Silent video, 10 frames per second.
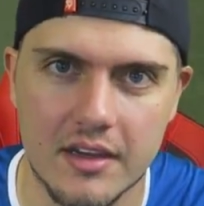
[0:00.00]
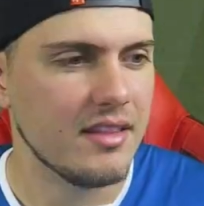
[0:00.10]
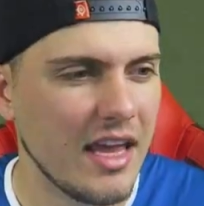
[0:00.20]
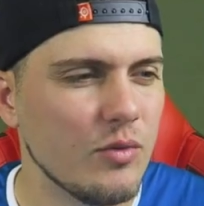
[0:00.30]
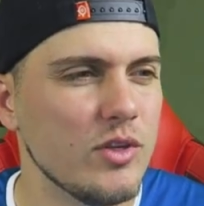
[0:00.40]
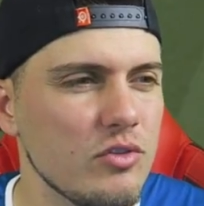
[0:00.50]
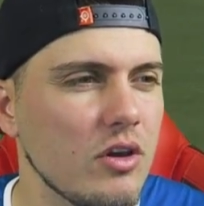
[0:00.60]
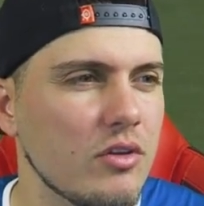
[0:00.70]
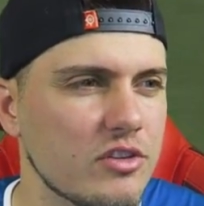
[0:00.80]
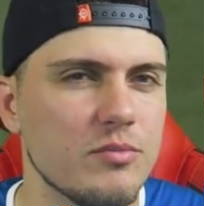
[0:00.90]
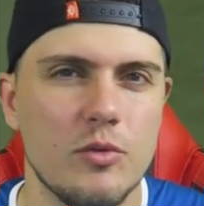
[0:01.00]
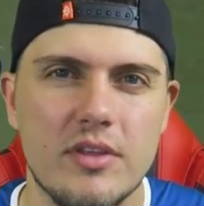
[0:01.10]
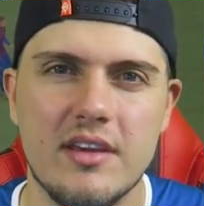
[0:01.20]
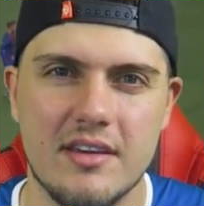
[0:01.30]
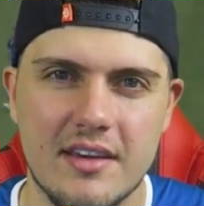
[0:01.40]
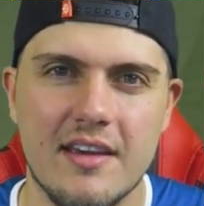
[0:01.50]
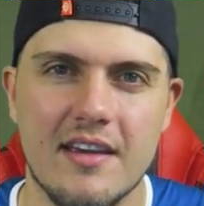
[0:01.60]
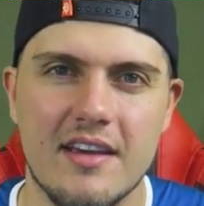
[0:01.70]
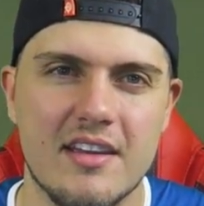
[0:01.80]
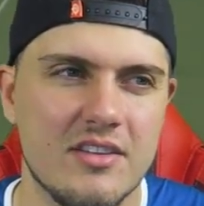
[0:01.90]
Like when you go to Smoothie
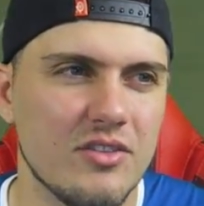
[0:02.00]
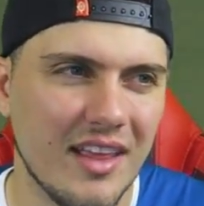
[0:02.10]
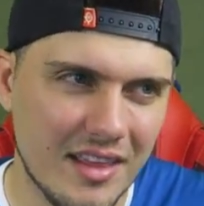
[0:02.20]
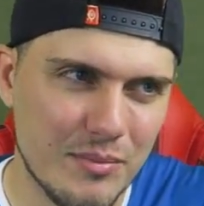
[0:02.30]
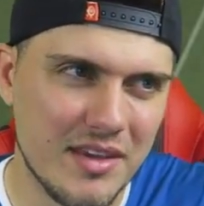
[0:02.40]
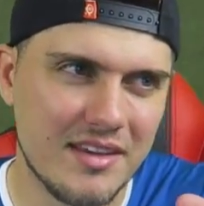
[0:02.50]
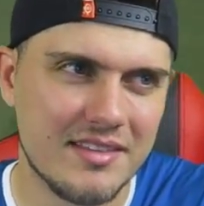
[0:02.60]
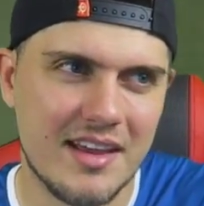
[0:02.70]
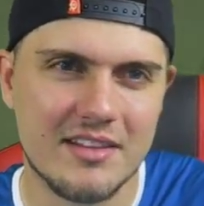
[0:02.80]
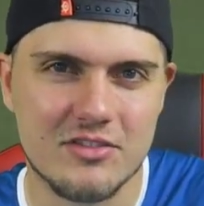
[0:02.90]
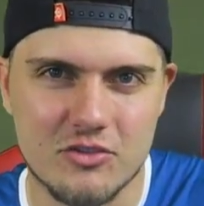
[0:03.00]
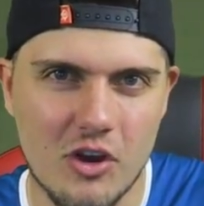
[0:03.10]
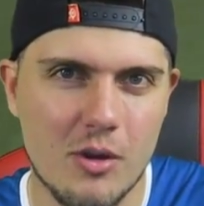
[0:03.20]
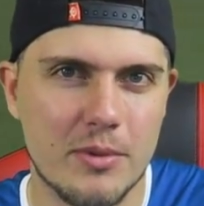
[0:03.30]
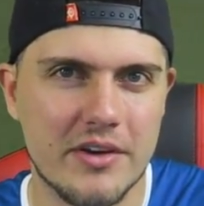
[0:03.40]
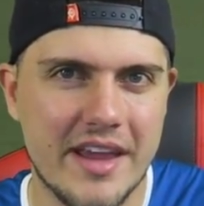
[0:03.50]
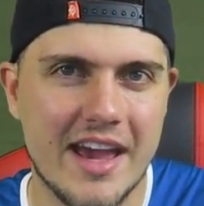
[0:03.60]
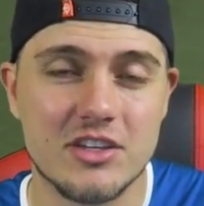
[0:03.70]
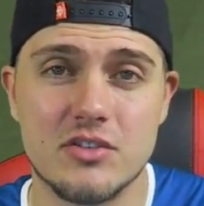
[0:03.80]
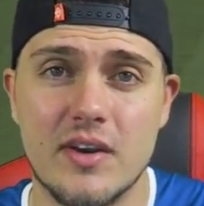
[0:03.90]
King and you're like, let me get that strawberry
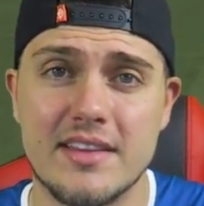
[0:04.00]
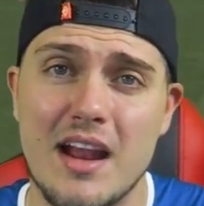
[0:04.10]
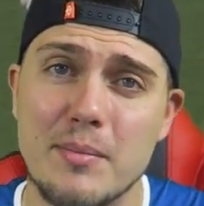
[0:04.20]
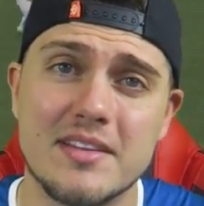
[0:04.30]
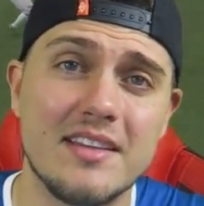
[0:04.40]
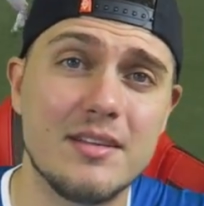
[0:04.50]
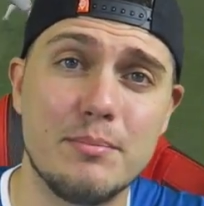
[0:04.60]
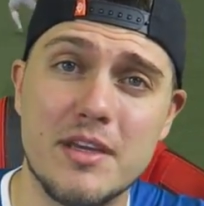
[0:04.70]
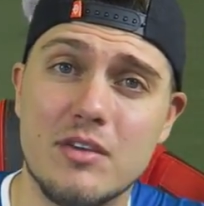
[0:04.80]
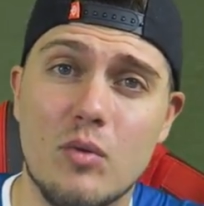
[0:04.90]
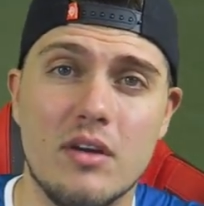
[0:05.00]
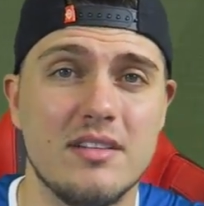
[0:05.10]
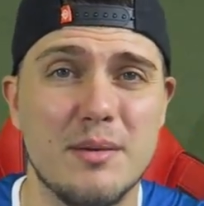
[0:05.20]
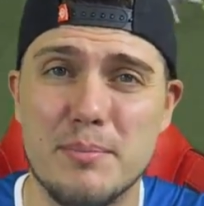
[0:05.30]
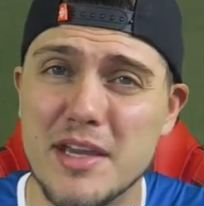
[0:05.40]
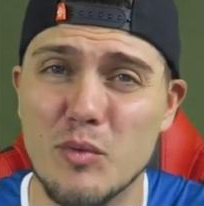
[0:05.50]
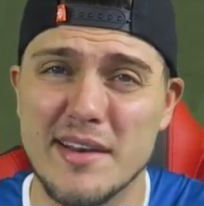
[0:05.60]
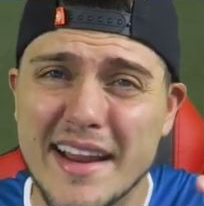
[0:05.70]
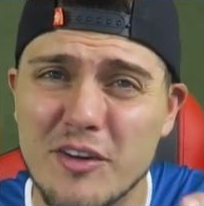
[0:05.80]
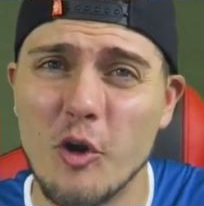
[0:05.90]
action right there. I'm gonna take the big one,
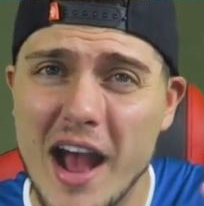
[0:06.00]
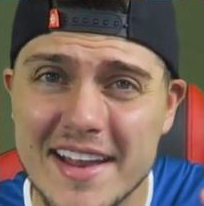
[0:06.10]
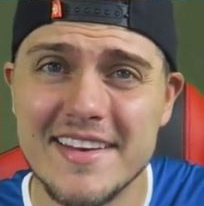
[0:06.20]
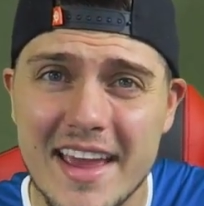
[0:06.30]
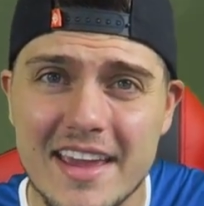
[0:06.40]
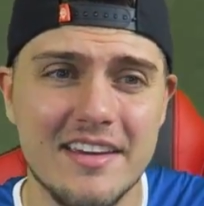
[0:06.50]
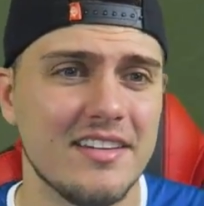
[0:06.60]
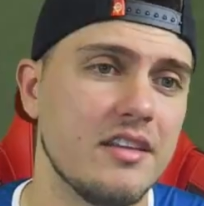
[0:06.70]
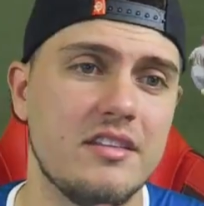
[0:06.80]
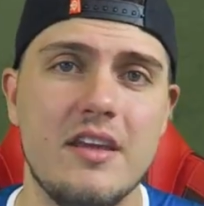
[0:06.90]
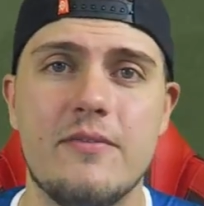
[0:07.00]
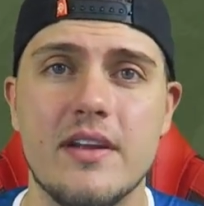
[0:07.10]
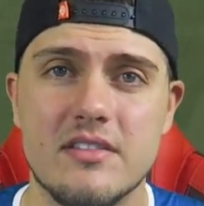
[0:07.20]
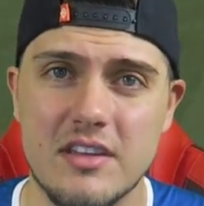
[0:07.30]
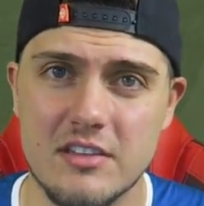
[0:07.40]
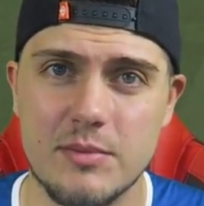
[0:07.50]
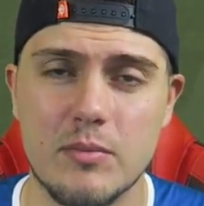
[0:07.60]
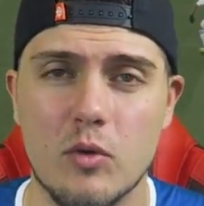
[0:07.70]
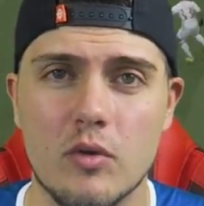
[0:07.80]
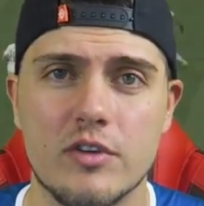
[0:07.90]
the grande. The defense needs to be
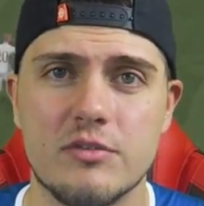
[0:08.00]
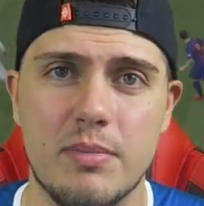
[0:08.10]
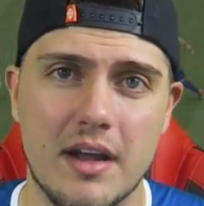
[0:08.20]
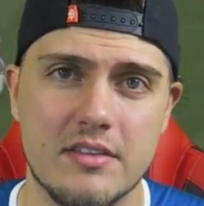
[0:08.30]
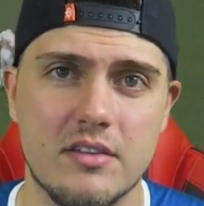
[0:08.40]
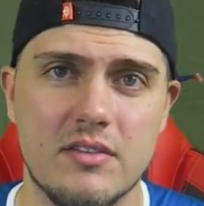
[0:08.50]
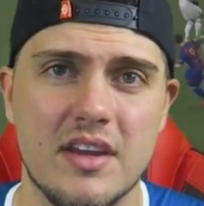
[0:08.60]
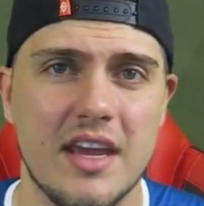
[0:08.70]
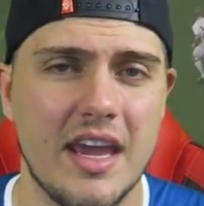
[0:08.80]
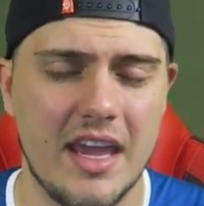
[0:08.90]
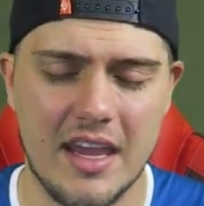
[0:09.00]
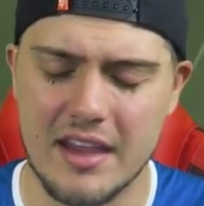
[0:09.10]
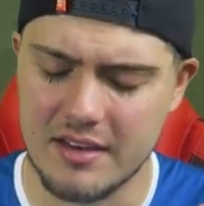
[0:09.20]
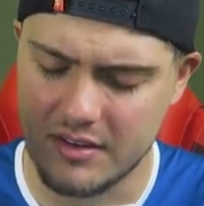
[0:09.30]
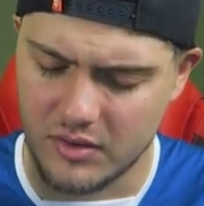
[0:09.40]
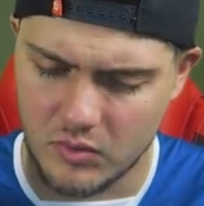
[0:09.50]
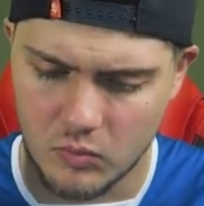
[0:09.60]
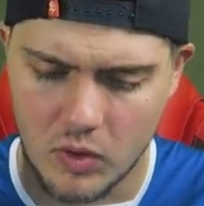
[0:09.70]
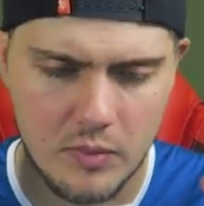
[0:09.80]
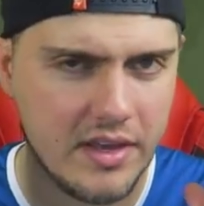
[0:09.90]
more responsive, and
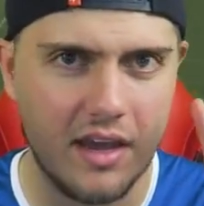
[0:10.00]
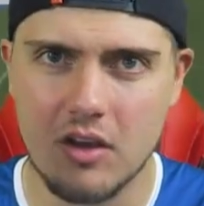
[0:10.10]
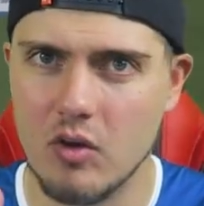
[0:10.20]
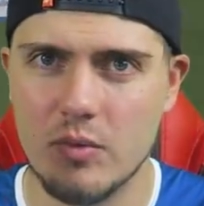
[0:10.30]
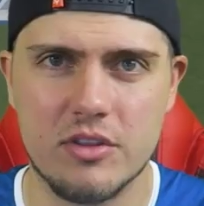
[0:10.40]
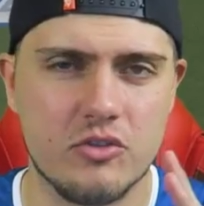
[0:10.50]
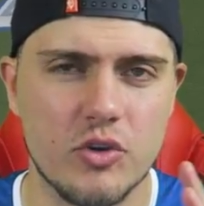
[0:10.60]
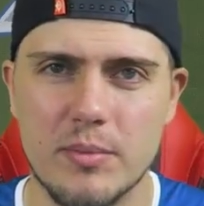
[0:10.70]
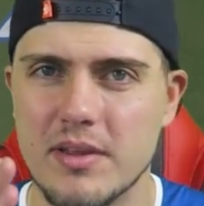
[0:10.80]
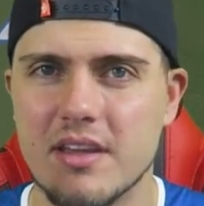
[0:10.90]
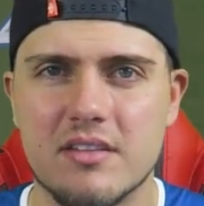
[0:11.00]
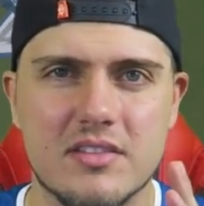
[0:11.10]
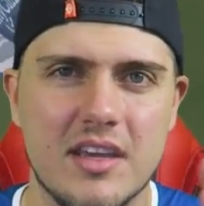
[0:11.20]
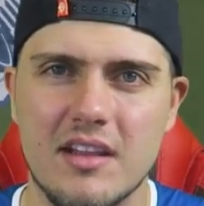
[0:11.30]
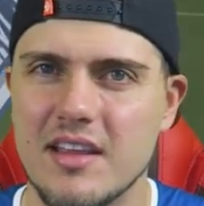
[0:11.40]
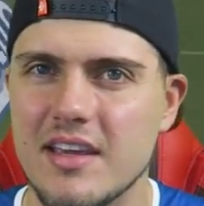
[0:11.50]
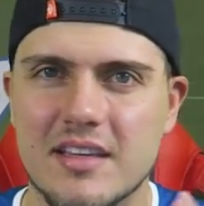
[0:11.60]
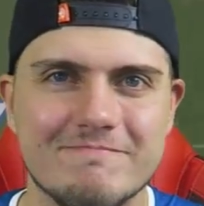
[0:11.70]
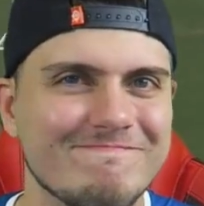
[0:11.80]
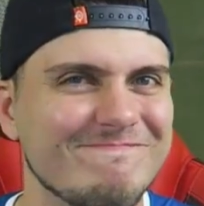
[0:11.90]
what we got going with dribbling and
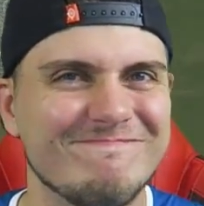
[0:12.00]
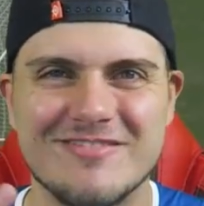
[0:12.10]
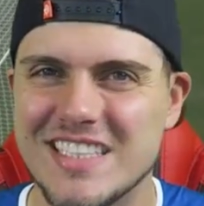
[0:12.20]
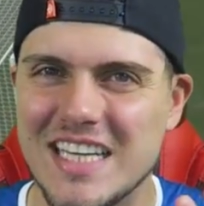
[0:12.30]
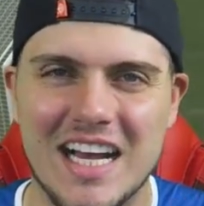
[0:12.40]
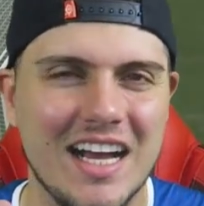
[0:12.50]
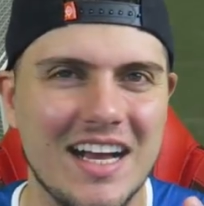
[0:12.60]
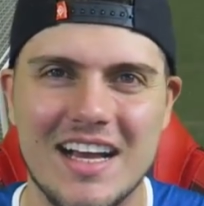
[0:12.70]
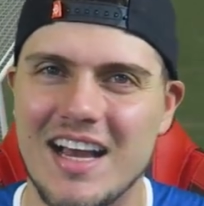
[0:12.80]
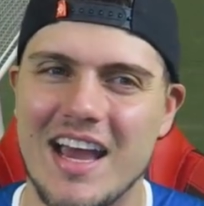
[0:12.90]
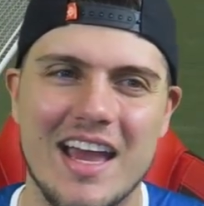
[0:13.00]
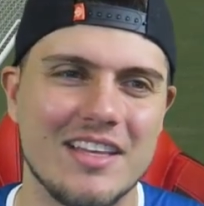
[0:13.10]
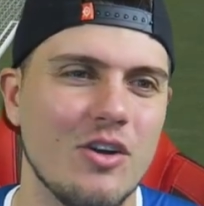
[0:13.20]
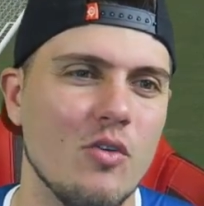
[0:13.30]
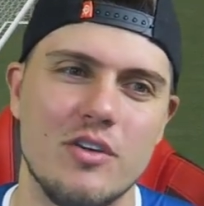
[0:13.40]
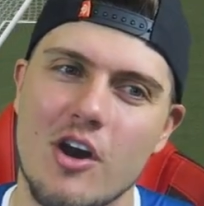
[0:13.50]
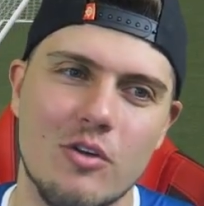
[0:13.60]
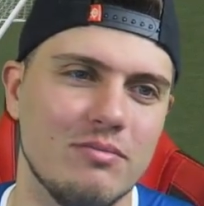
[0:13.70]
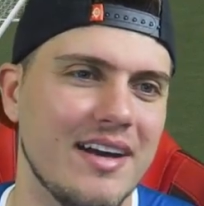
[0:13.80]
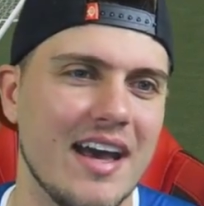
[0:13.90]
skilling, I don't
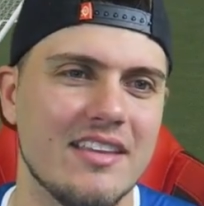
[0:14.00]
know.